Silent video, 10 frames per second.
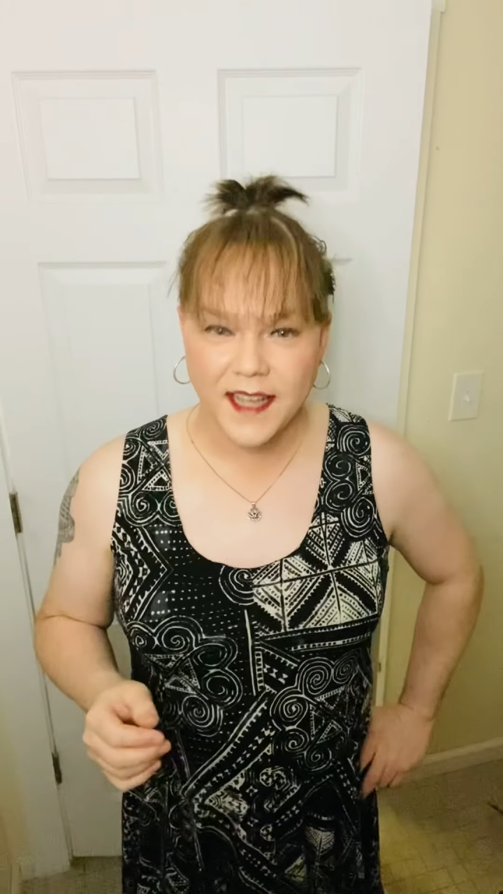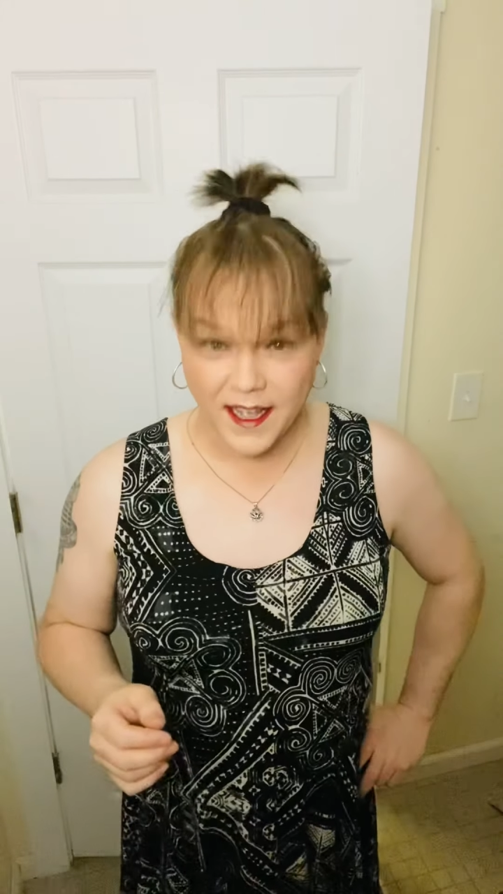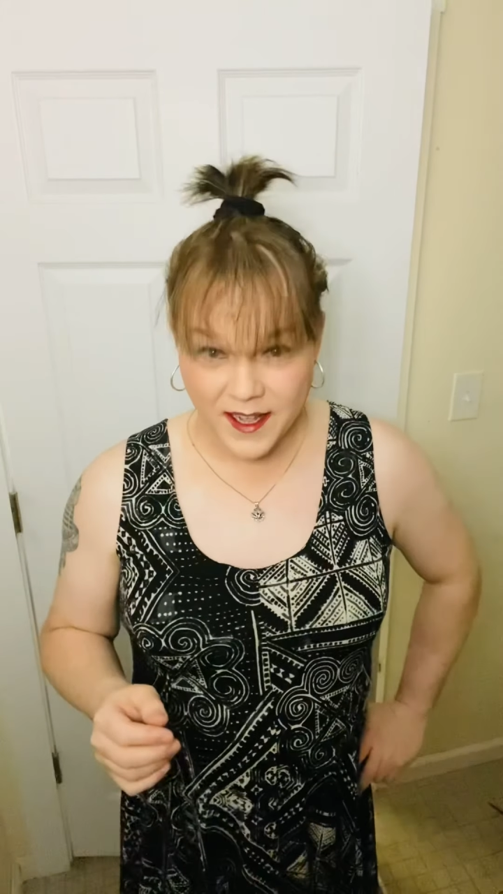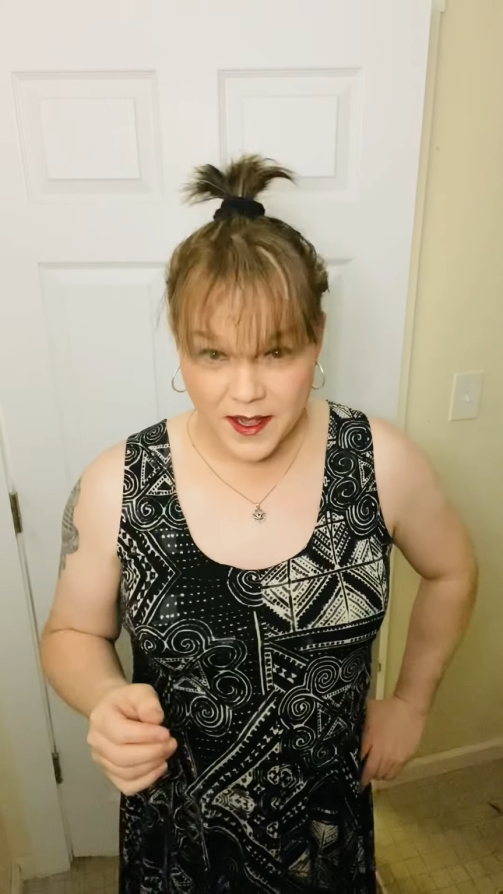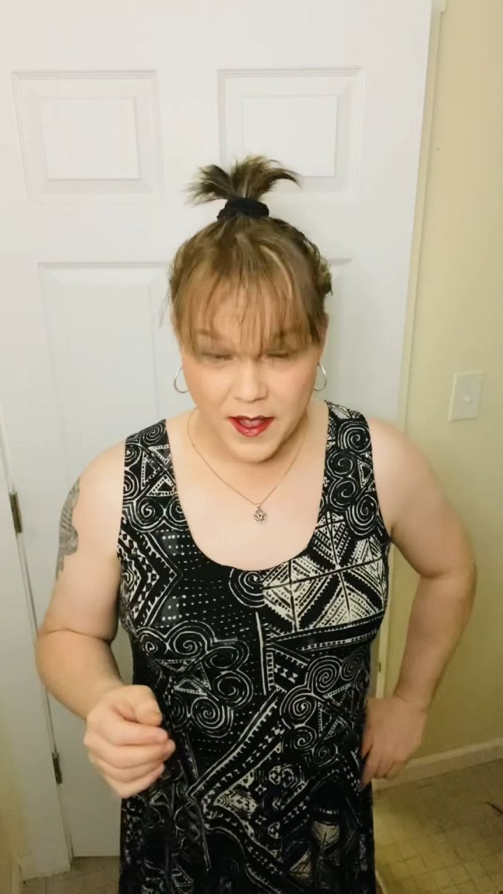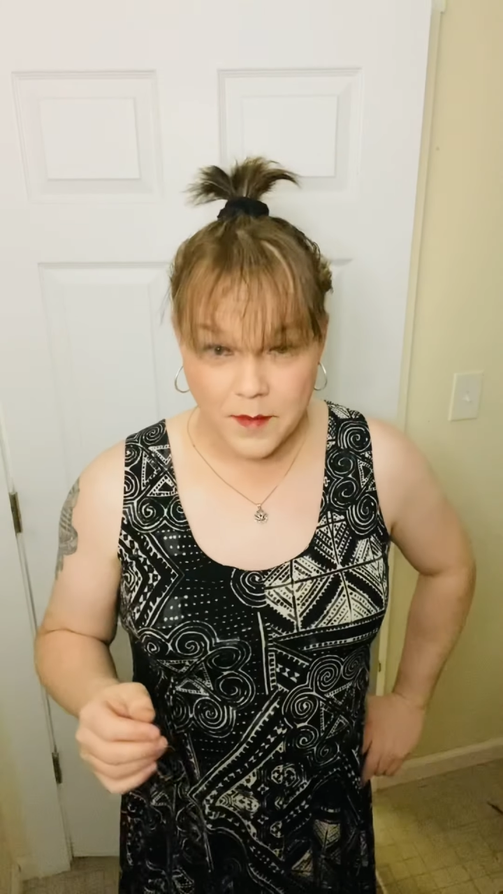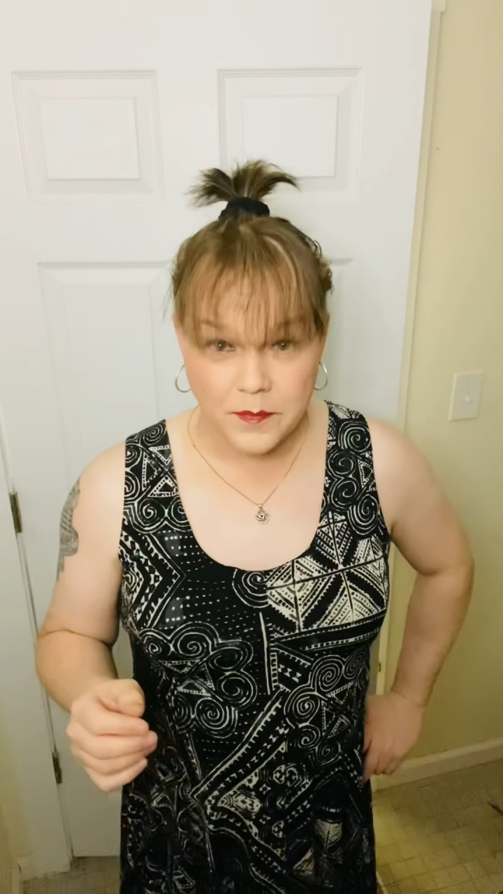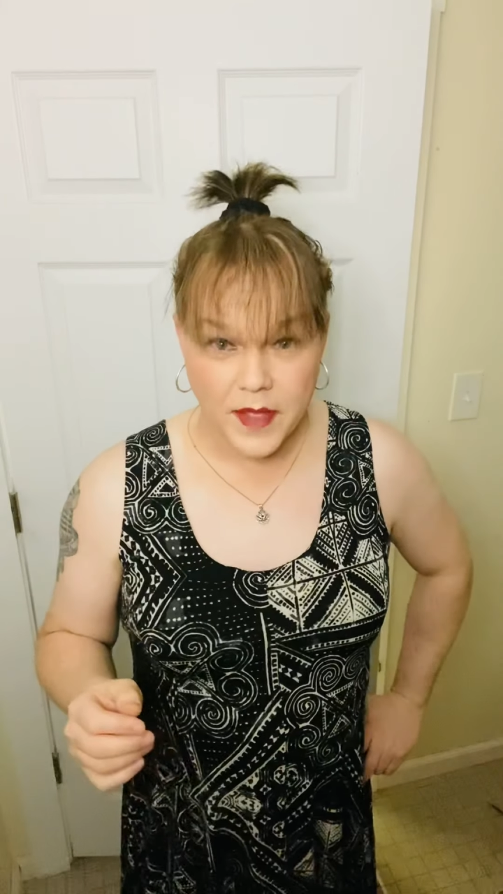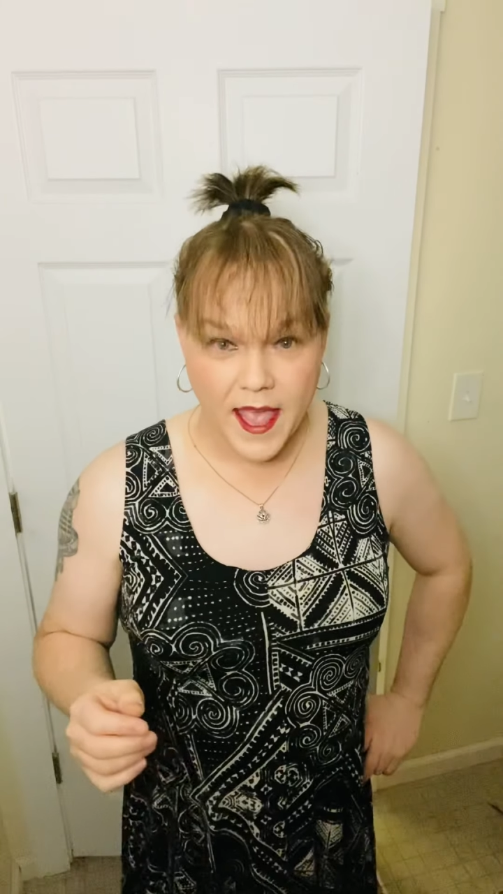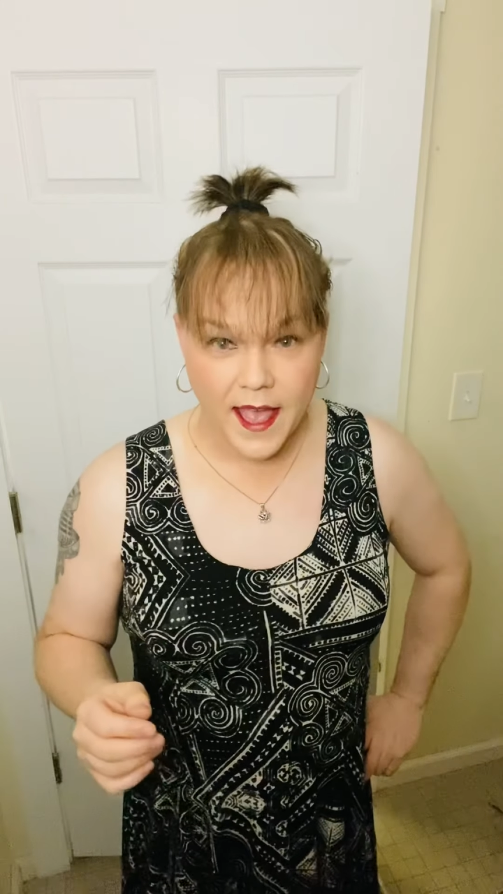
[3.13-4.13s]
I'm
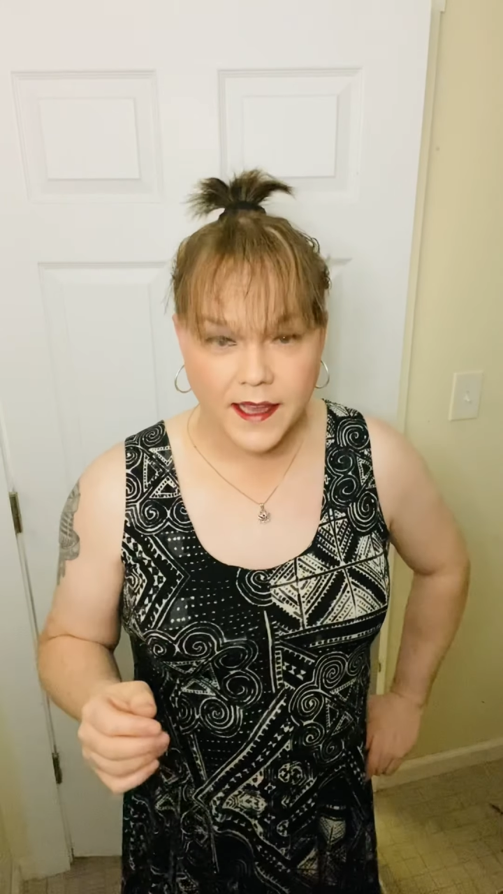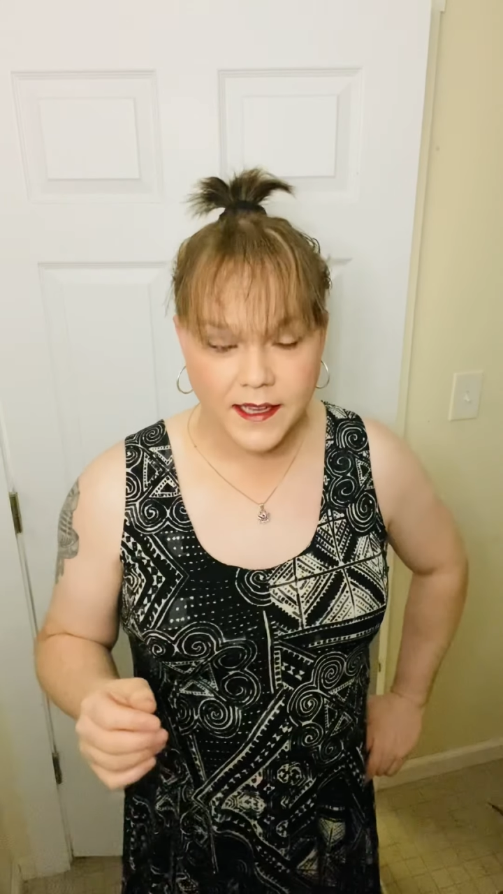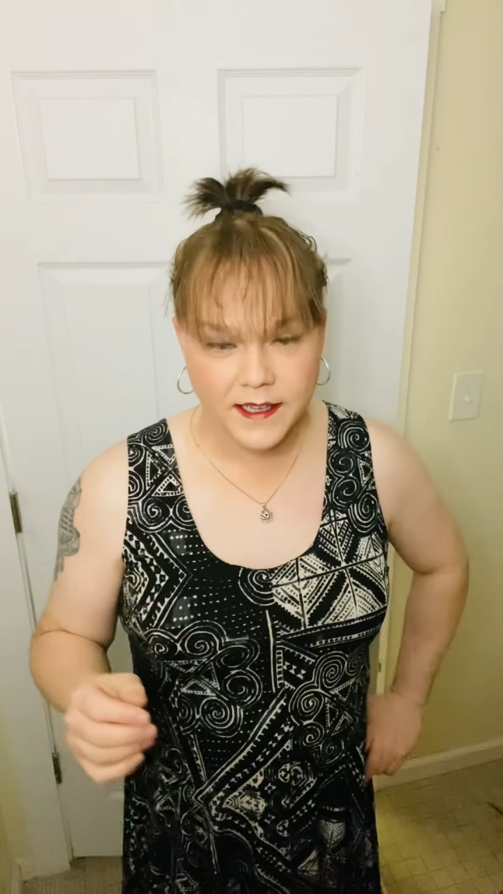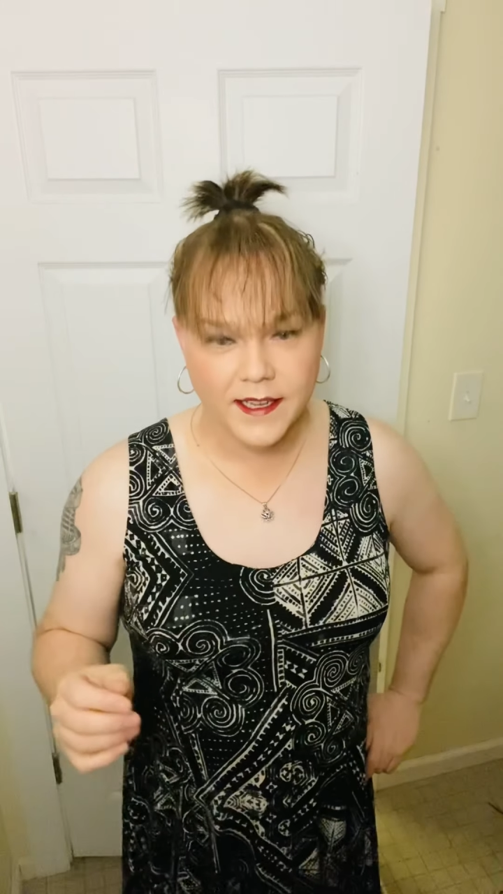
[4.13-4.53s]
back,